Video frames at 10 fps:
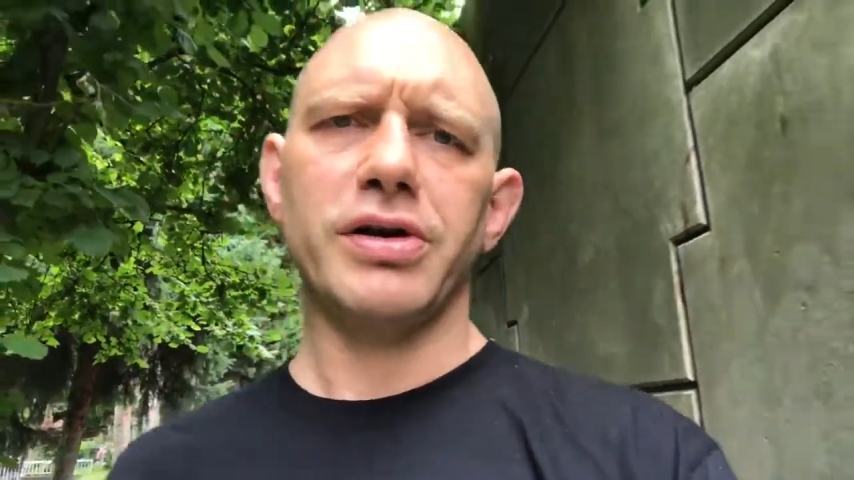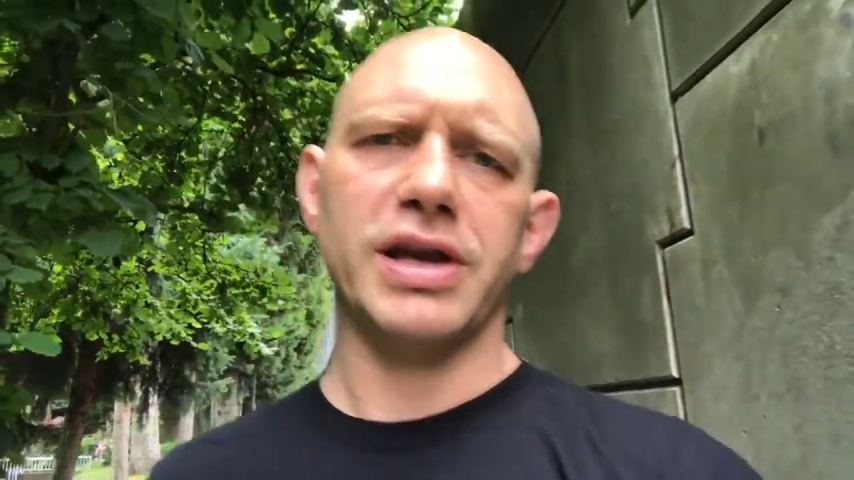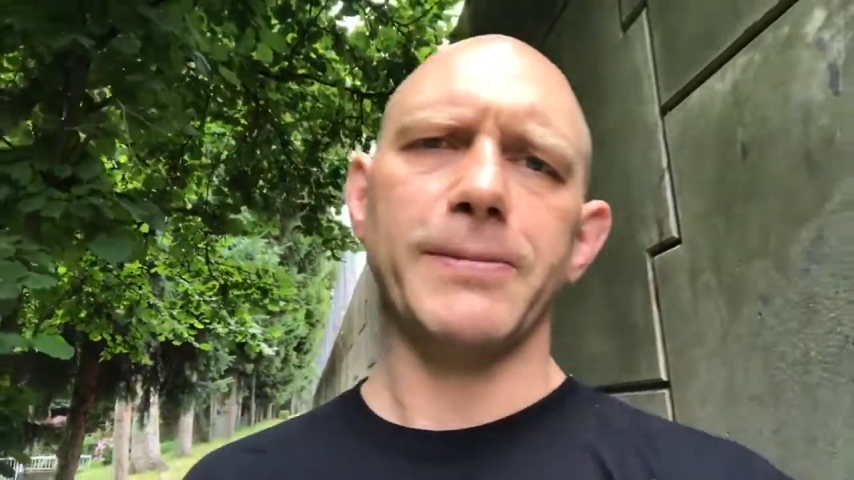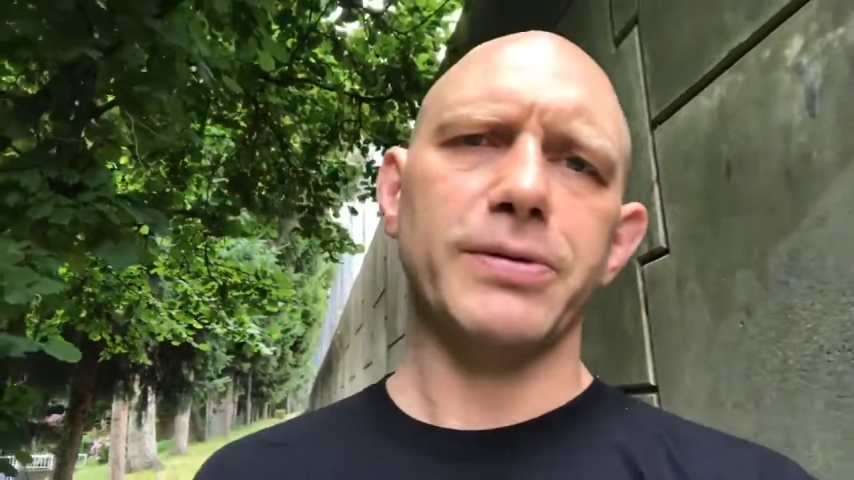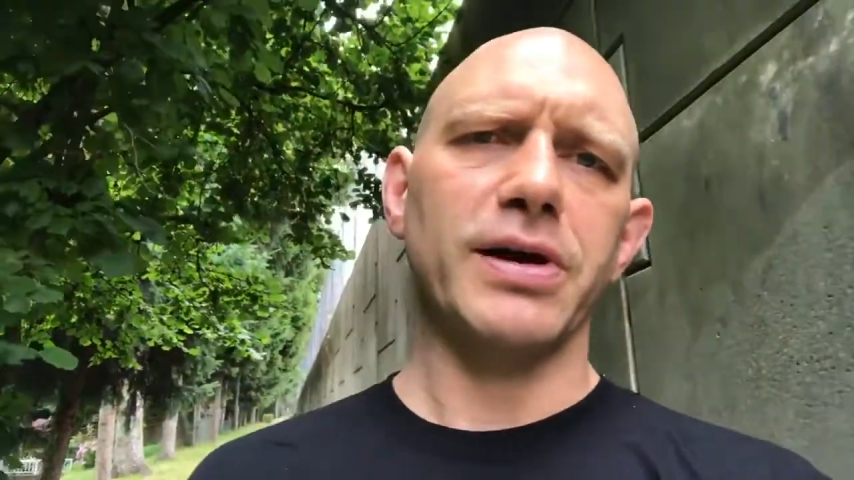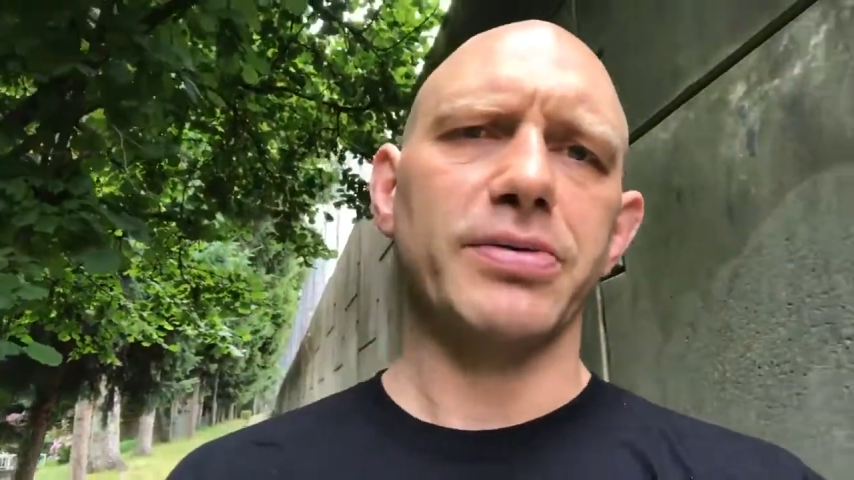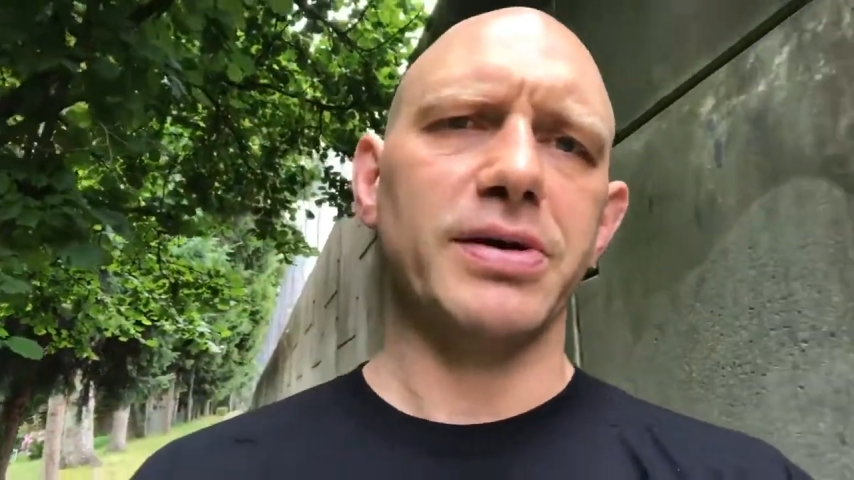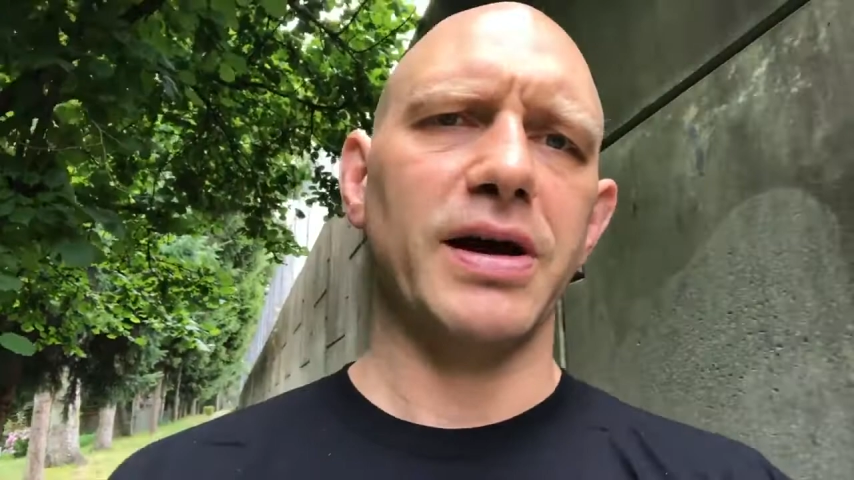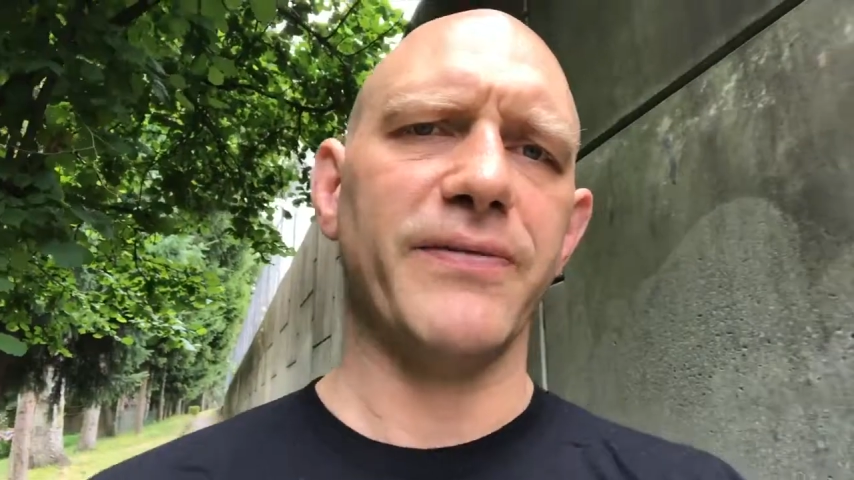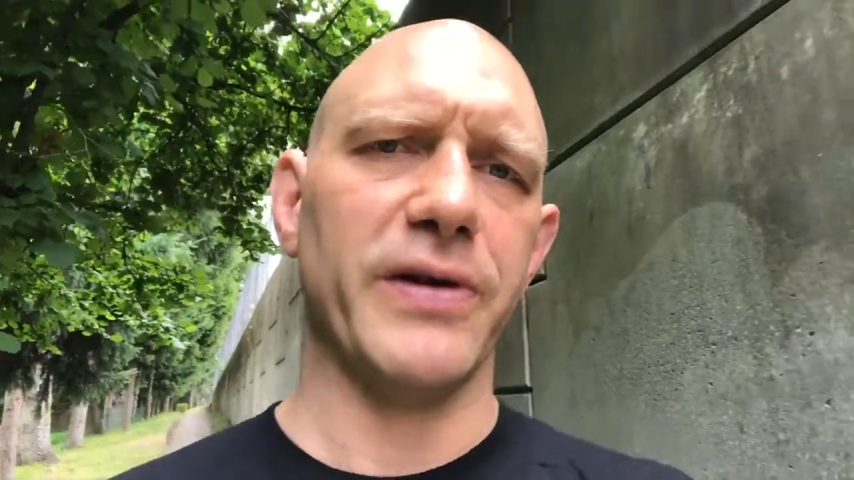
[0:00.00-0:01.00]
to keep yourself
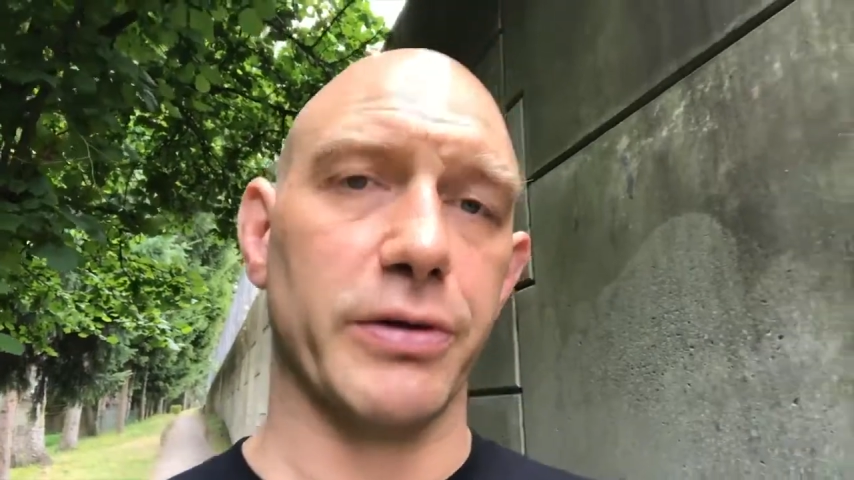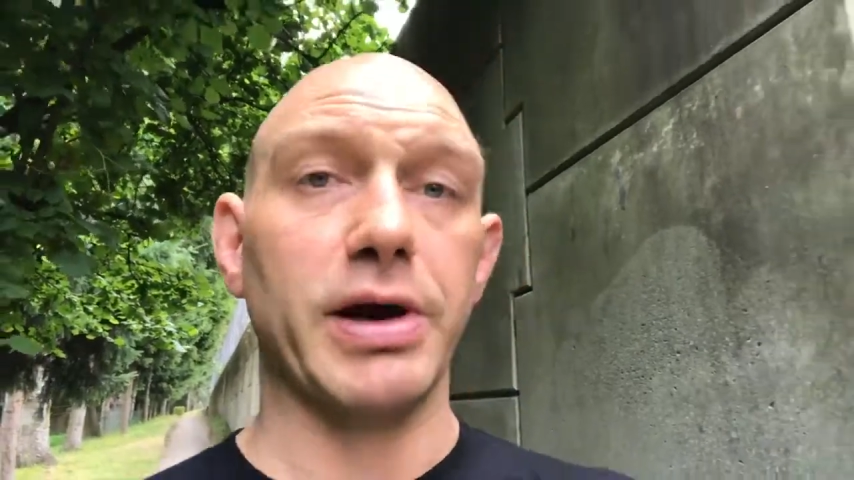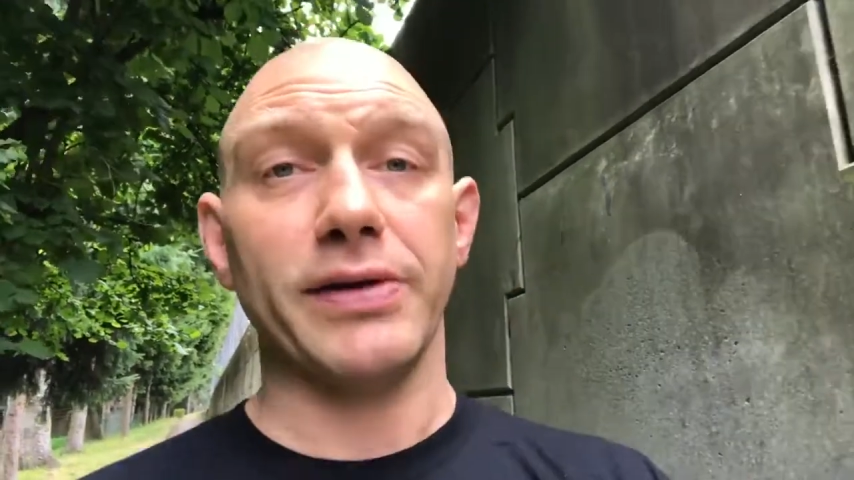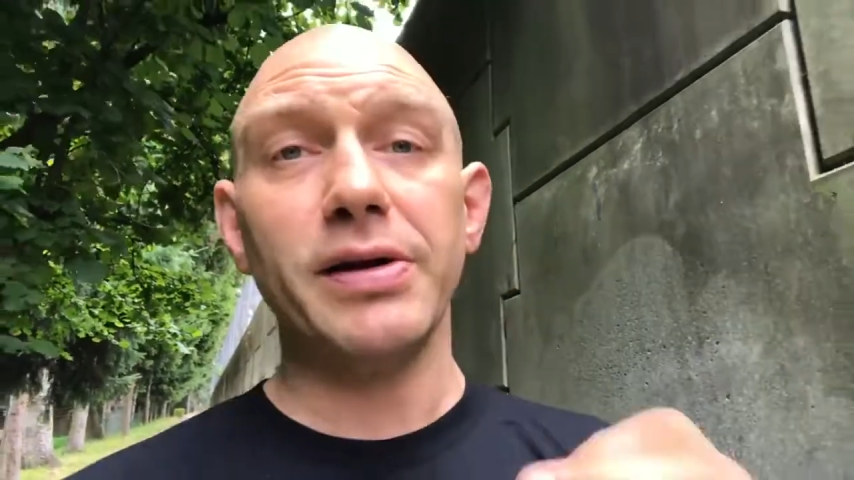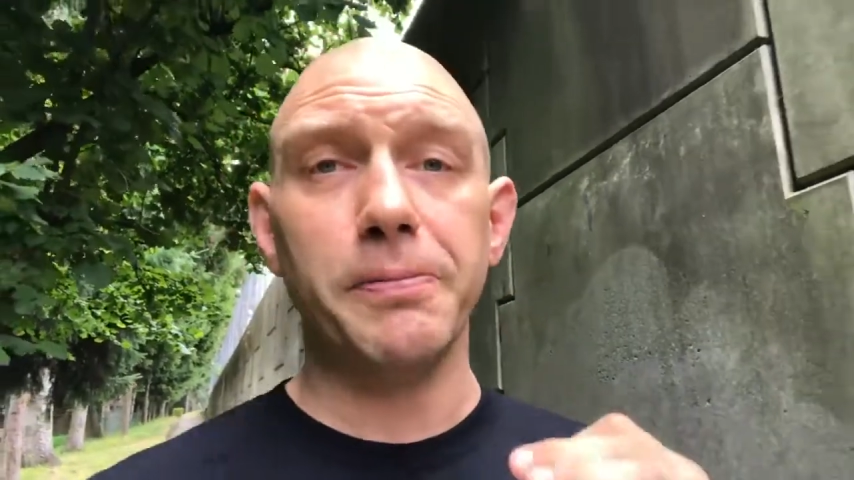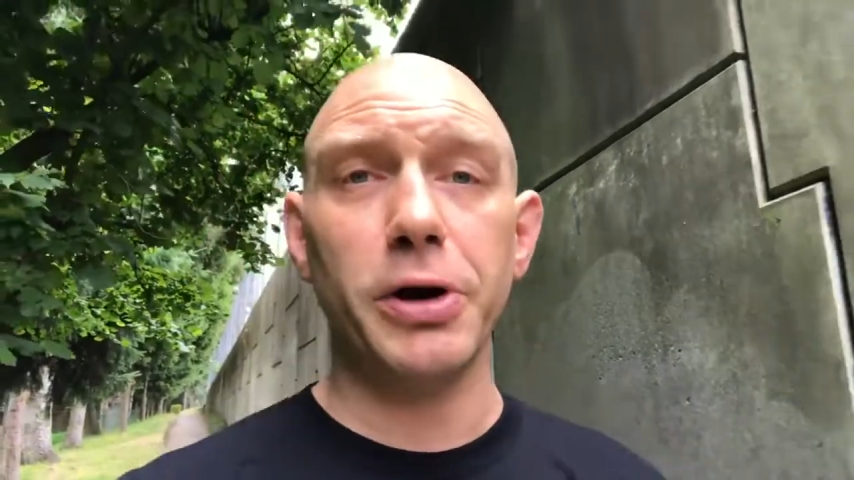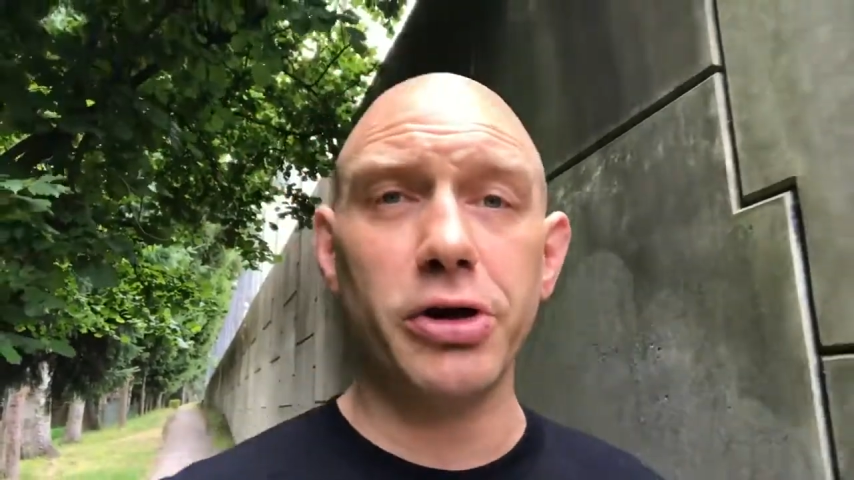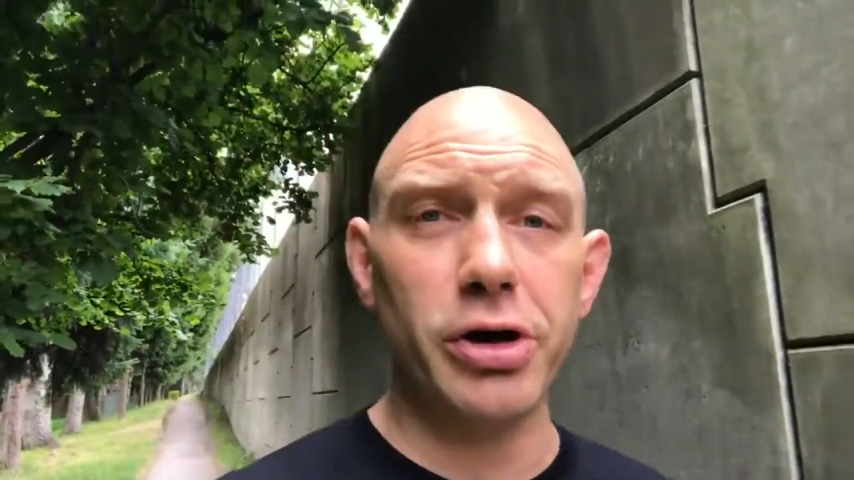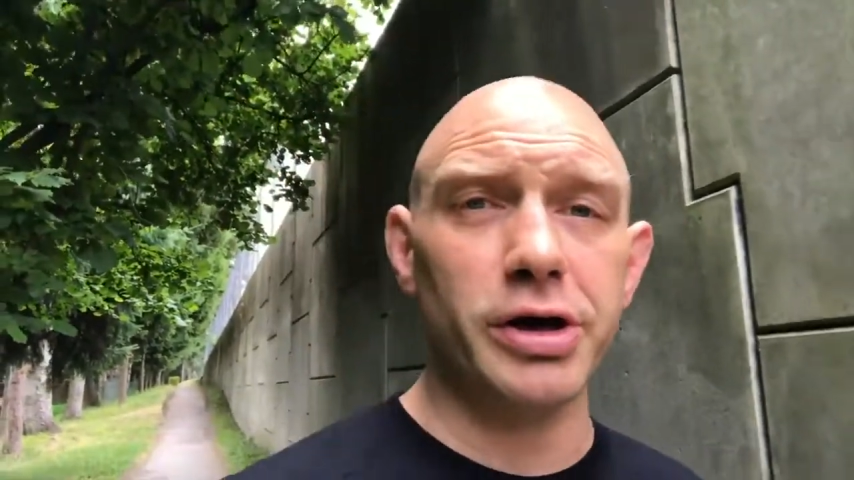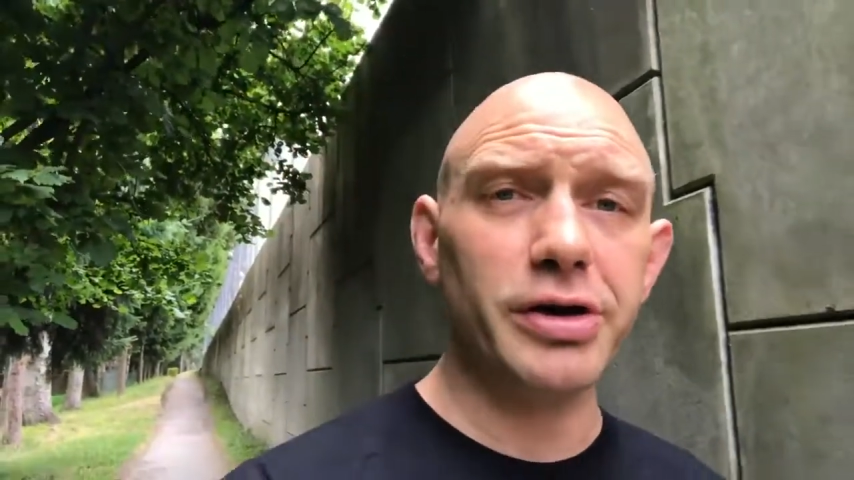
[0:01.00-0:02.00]
safe on the ground. That's pretty
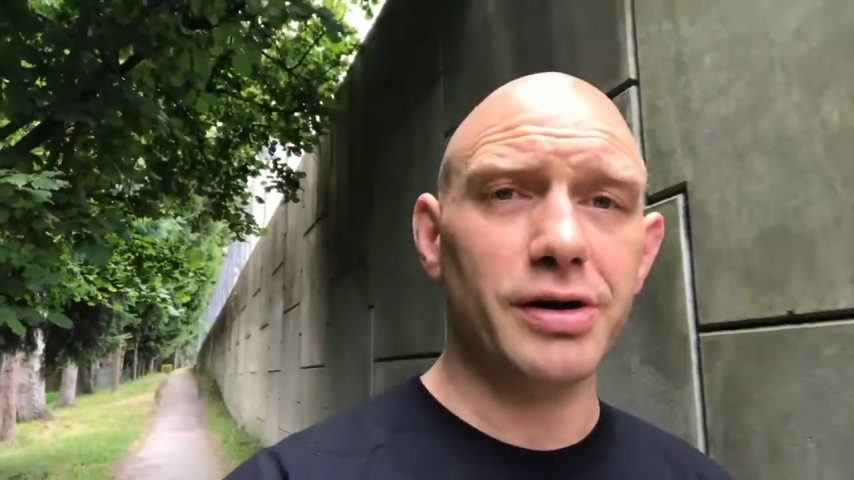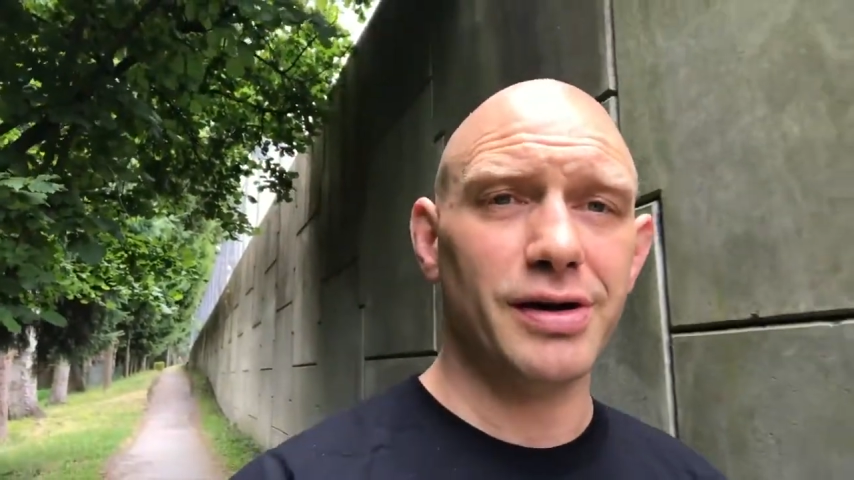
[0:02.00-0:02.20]
good.